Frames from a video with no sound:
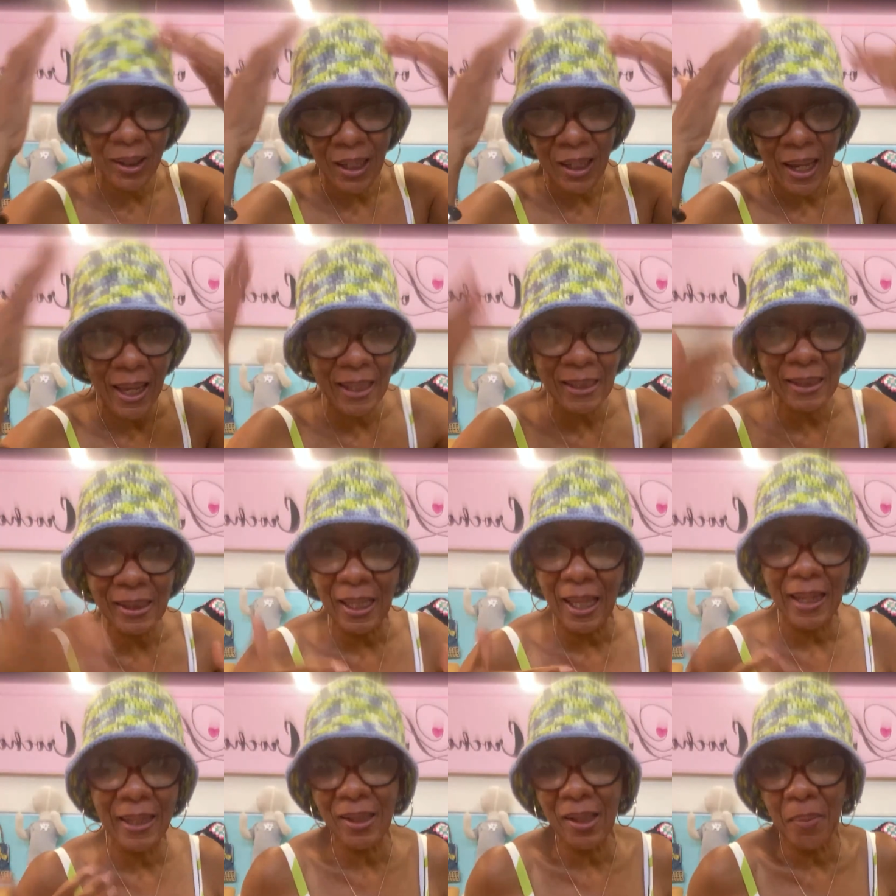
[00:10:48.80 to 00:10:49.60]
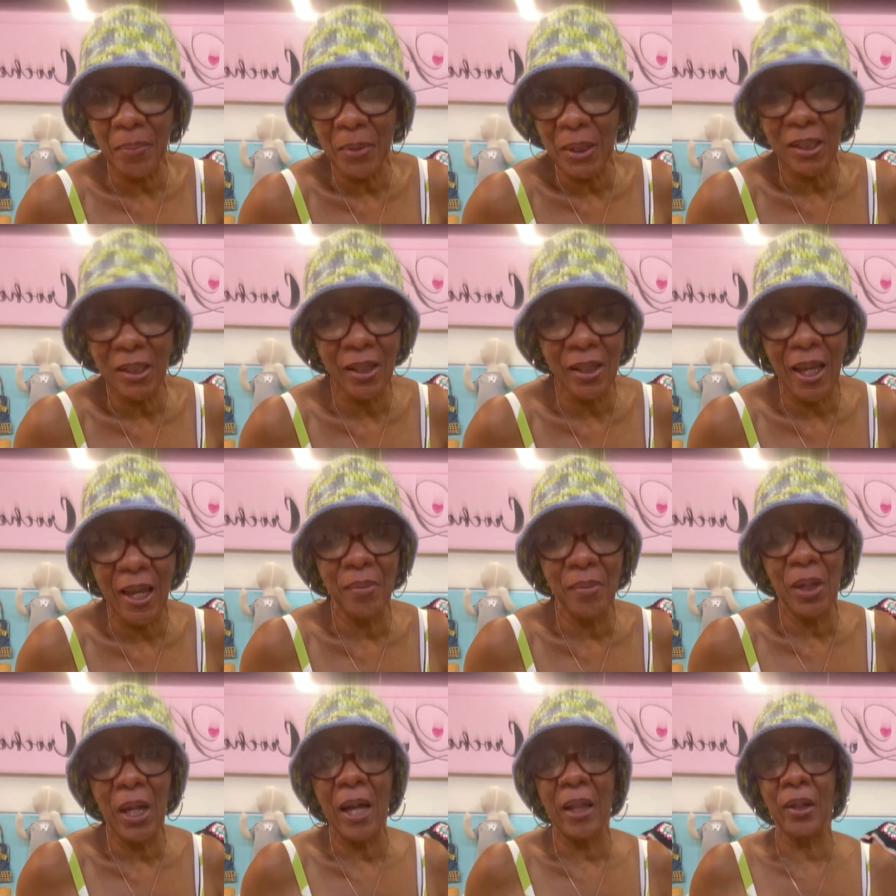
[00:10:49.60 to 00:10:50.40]
has like some of the
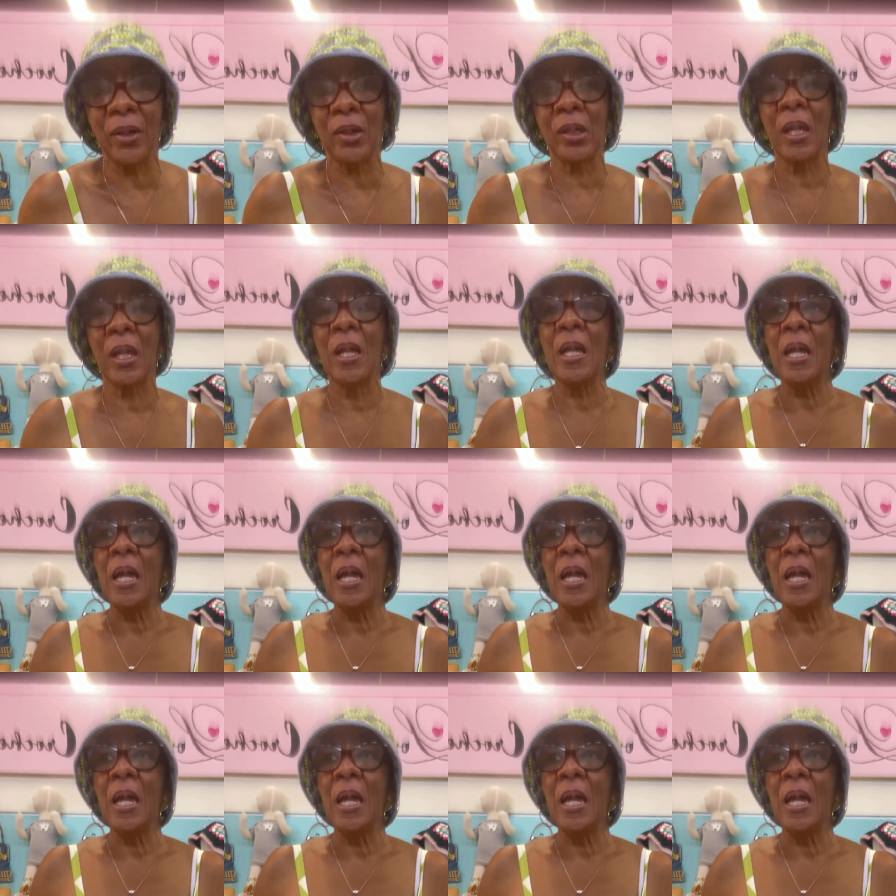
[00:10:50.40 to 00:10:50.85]
same colors."